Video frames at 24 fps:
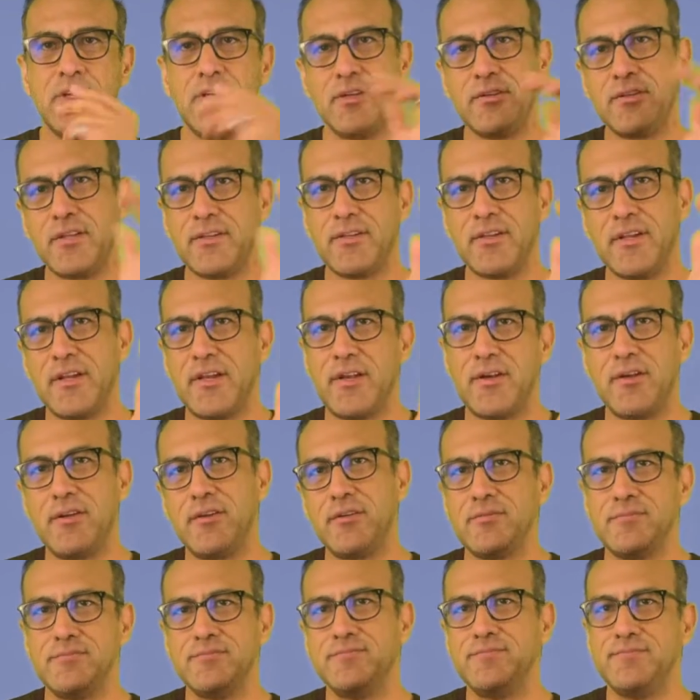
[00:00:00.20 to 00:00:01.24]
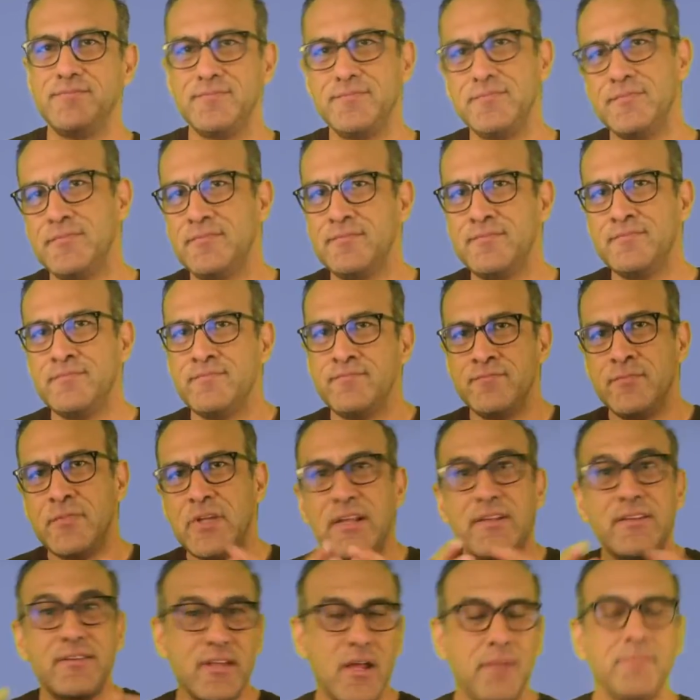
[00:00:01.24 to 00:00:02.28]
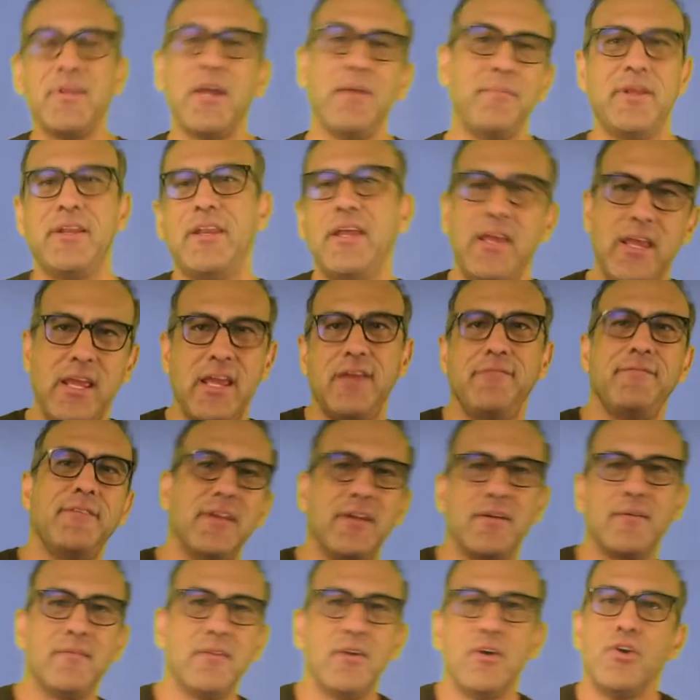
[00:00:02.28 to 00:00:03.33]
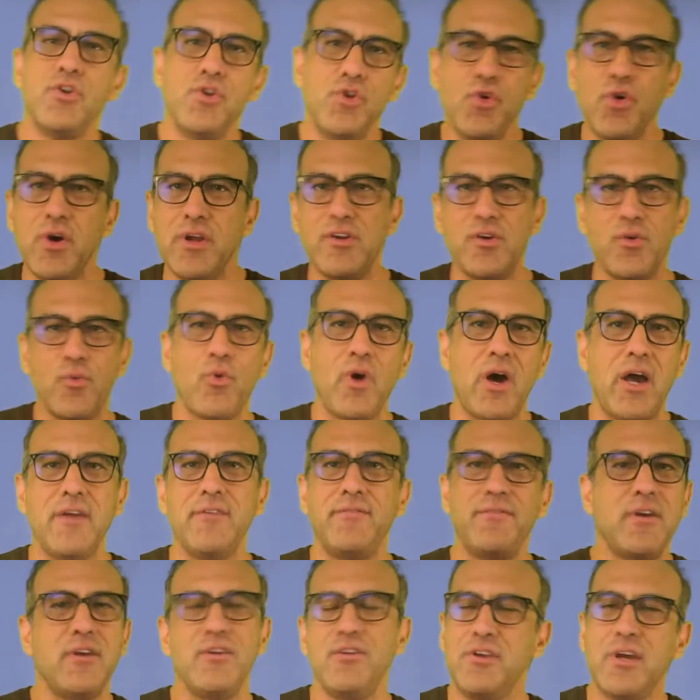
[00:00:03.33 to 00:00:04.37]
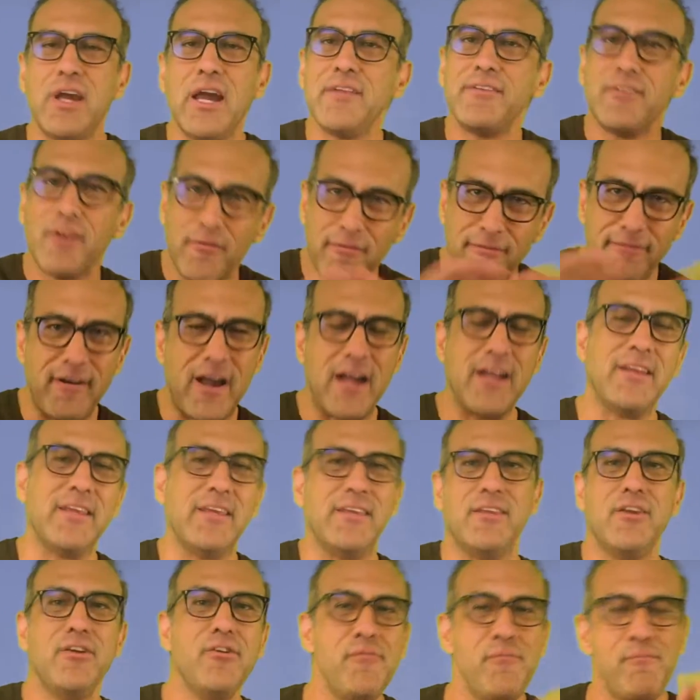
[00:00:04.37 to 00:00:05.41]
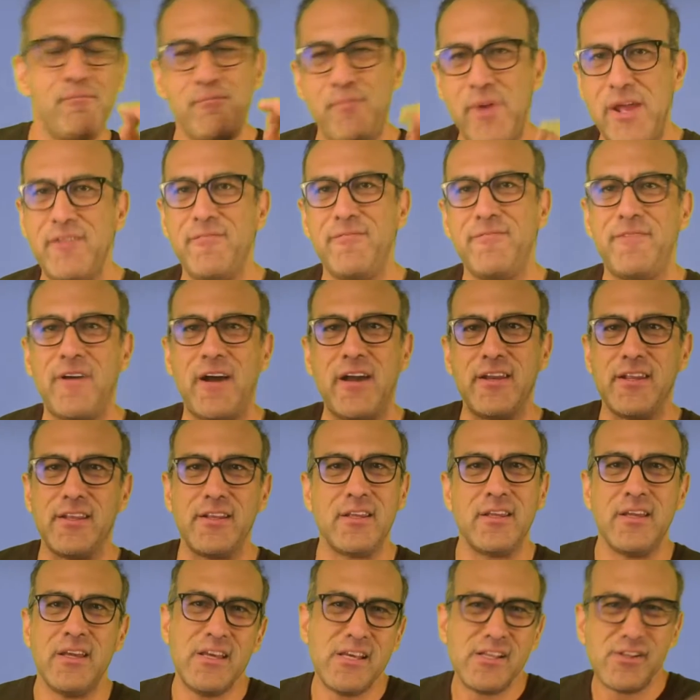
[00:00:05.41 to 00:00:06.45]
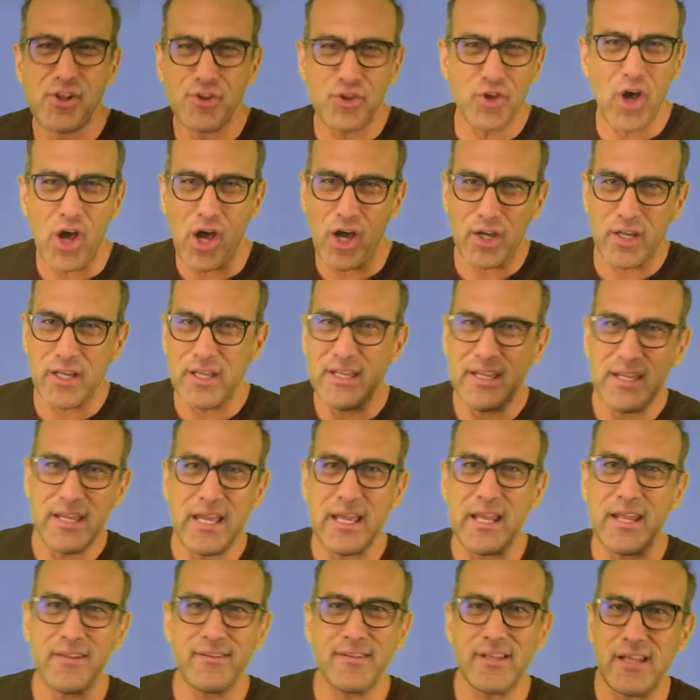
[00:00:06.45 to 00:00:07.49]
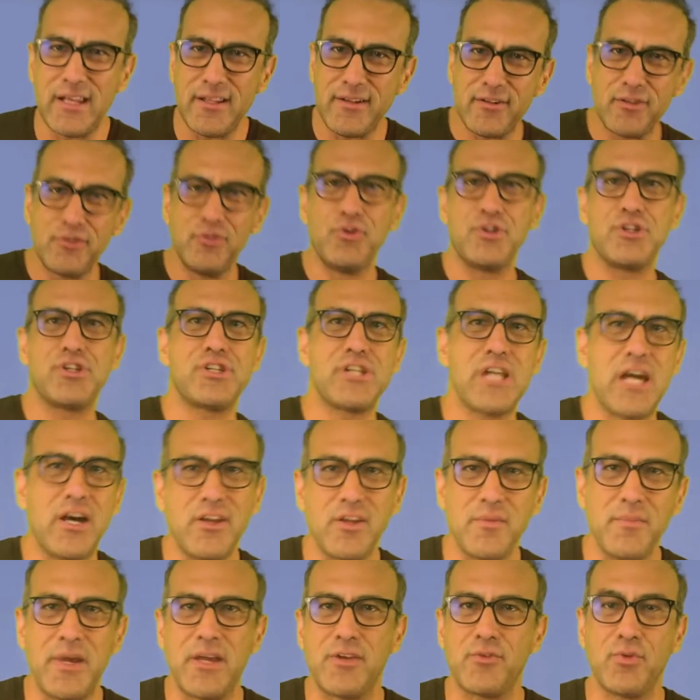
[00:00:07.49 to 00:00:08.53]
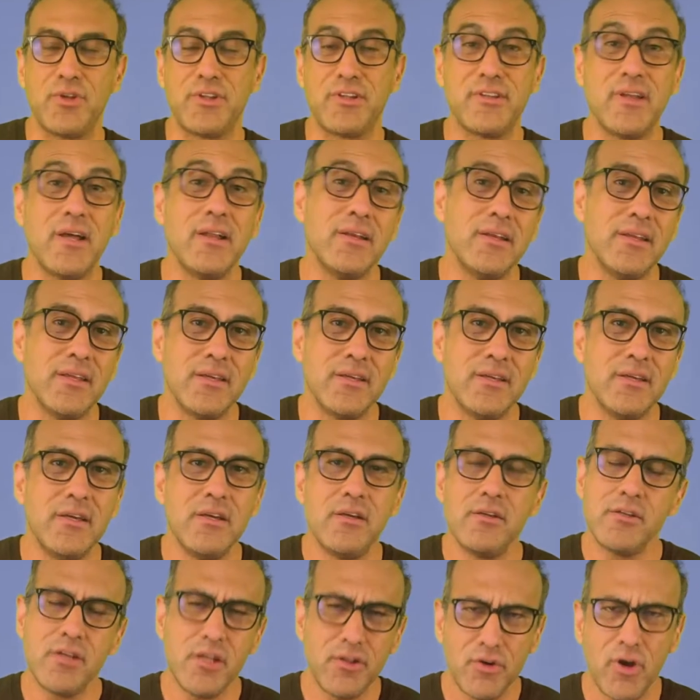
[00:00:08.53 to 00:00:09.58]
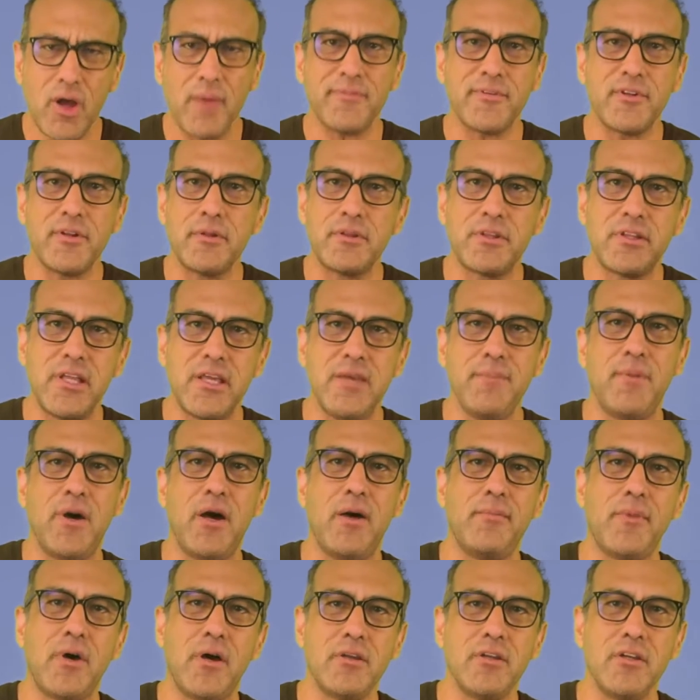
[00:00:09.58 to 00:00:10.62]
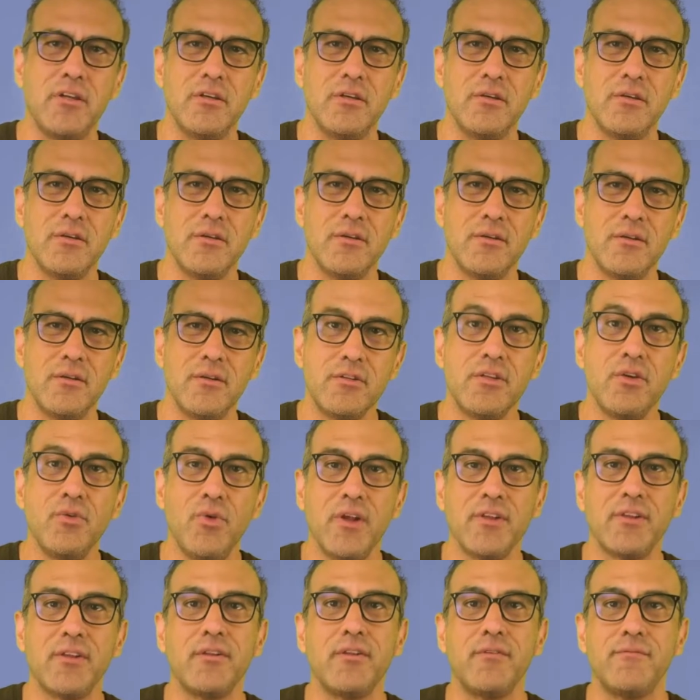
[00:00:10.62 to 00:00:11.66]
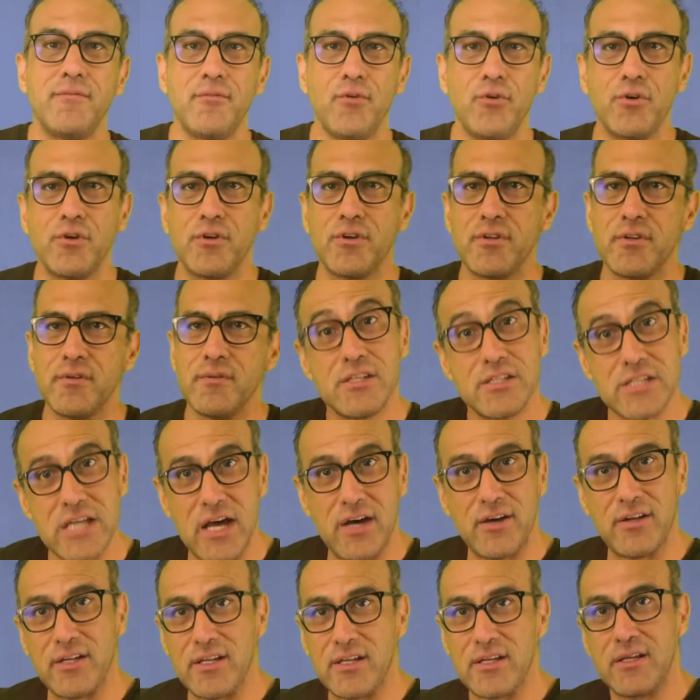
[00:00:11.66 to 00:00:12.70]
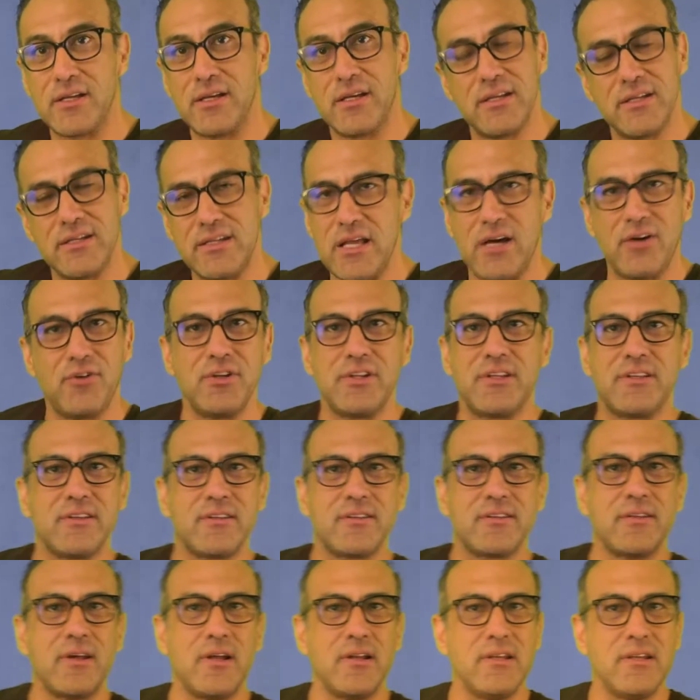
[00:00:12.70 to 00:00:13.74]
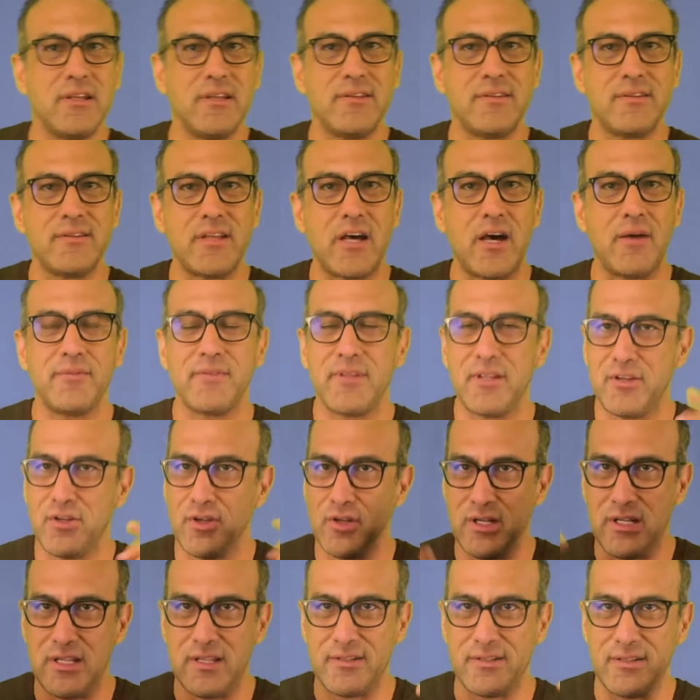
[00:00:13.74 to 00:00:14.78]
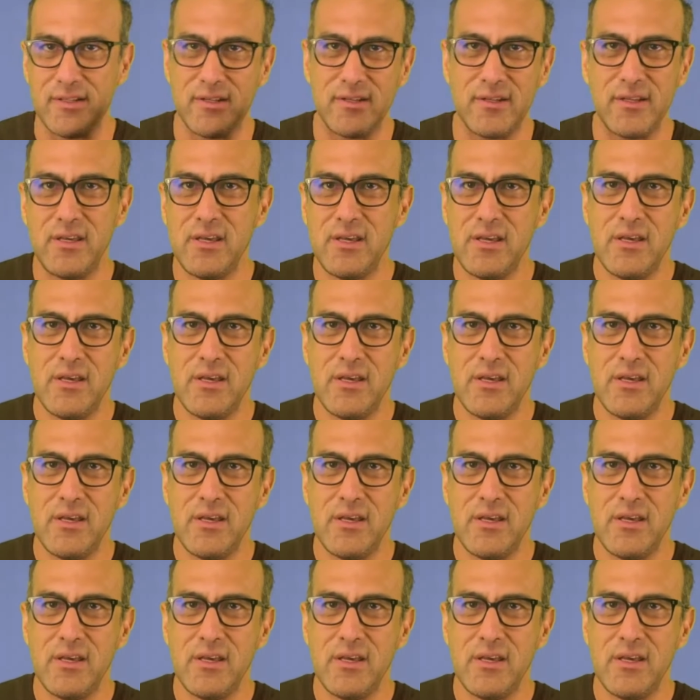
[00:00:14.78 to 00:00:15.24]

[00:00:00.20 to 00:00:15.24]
Here's a scenario. It's sometime in the evening. You and your wife, you guys are fighting. You've been fighting. The talk, it escalates to a shouting match when suddenly she drops the D-bomb on you. She wants a divorce. The shouting, now it suddenly stops and you listen.